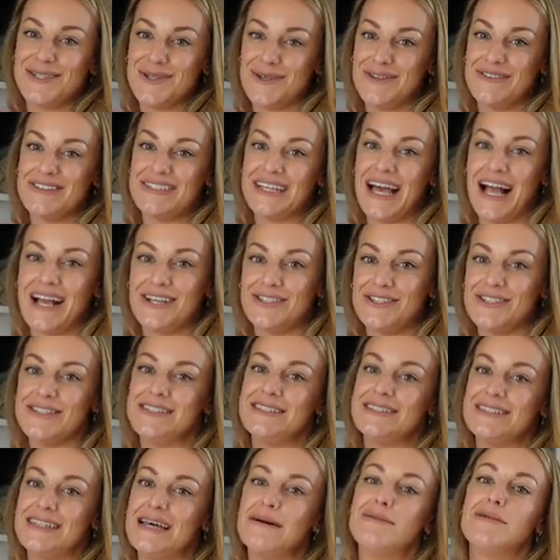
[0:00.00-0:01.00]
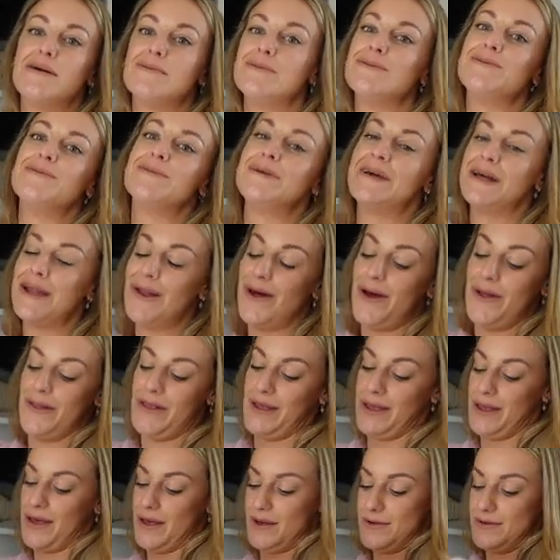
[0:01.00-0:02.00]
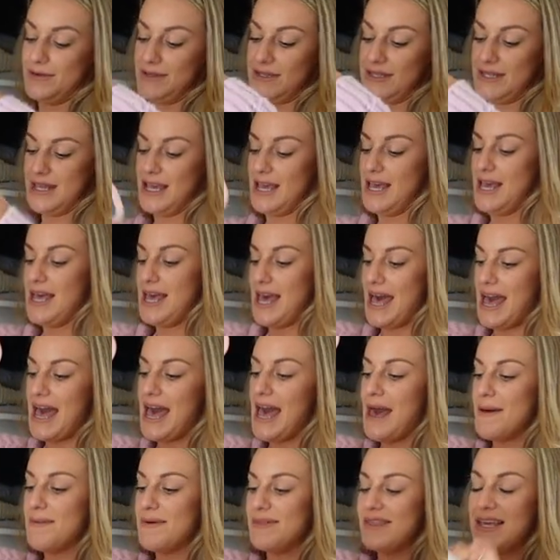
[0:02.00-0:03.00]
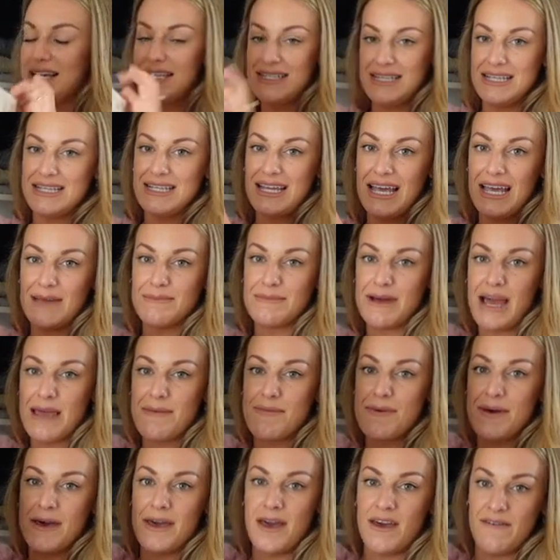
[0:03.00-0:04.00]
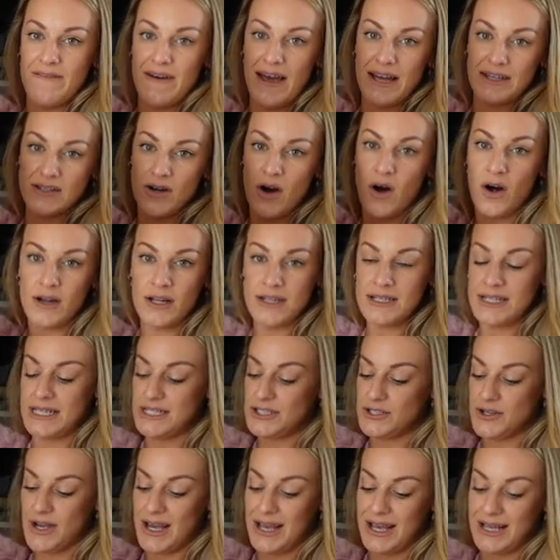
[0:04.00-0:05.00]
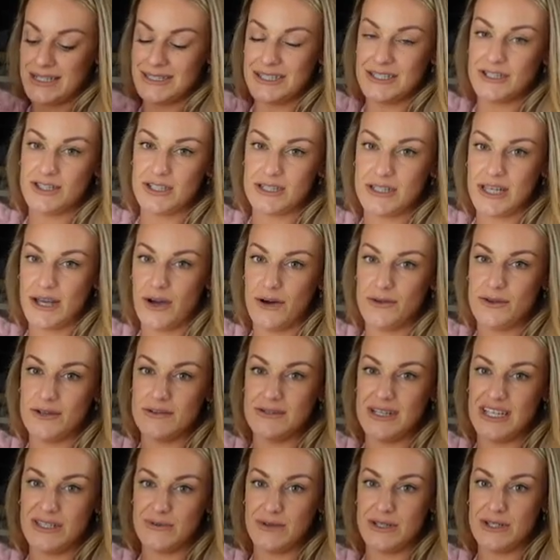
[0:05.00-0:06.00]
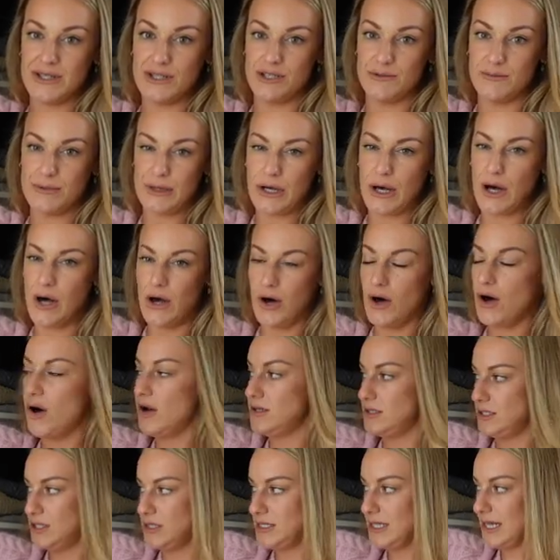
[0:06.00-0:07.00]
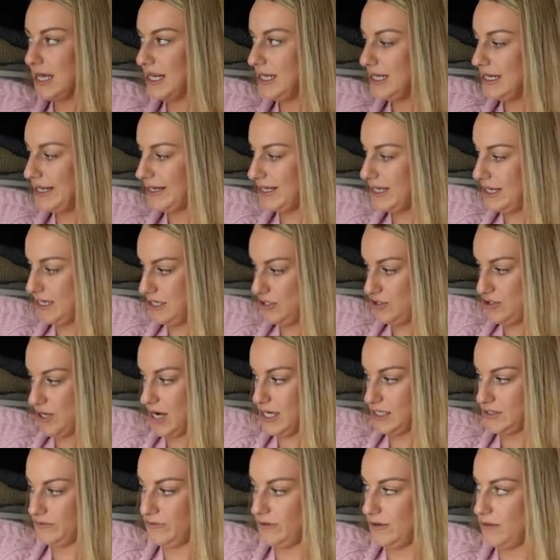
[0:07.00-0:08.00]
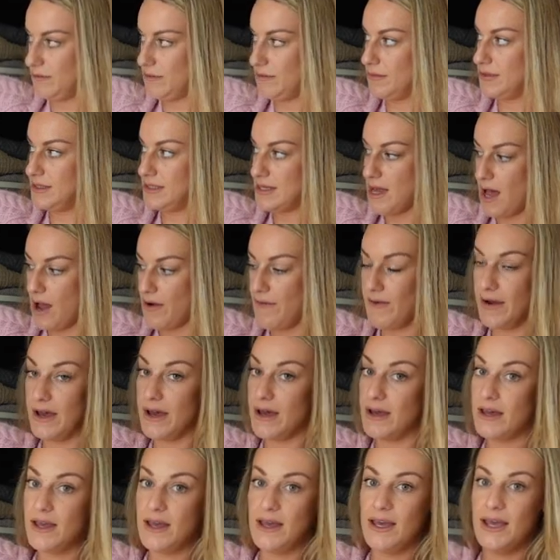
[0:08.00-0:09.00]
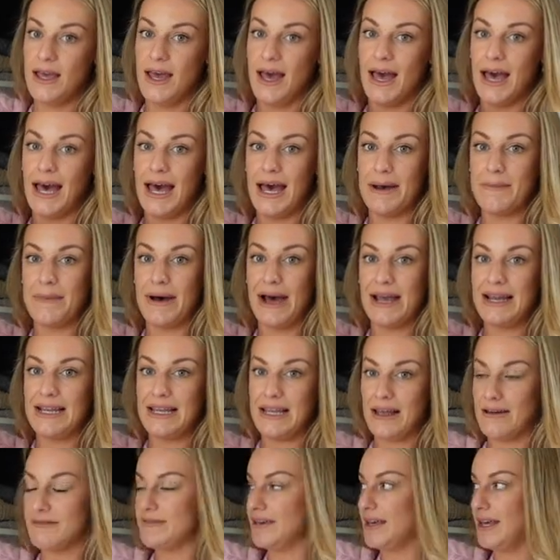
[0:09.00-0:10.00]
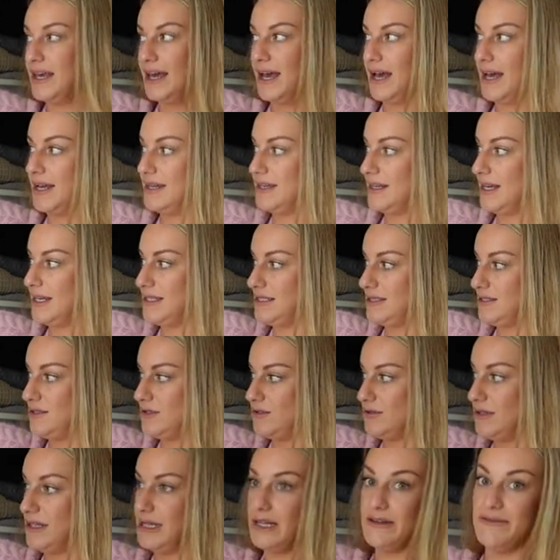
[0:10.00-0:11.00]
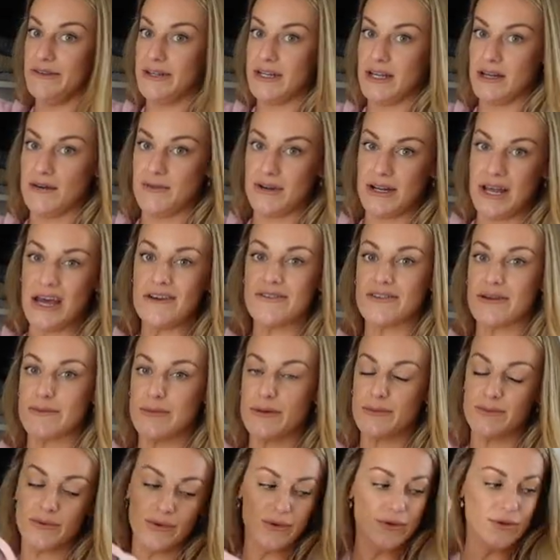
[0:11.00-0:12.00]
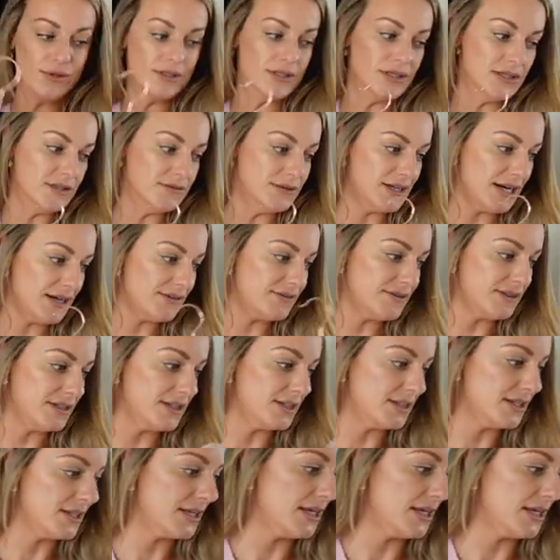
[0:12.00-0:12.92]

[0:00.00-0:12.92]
sort of sections there'll probably be a lot that goes. Um, this is like my perfect holiday dress just like on those days where it's super hot. It's just like a linen dress from Zara. Um, I love it and I do live in it whenever I'm abroad so definitely going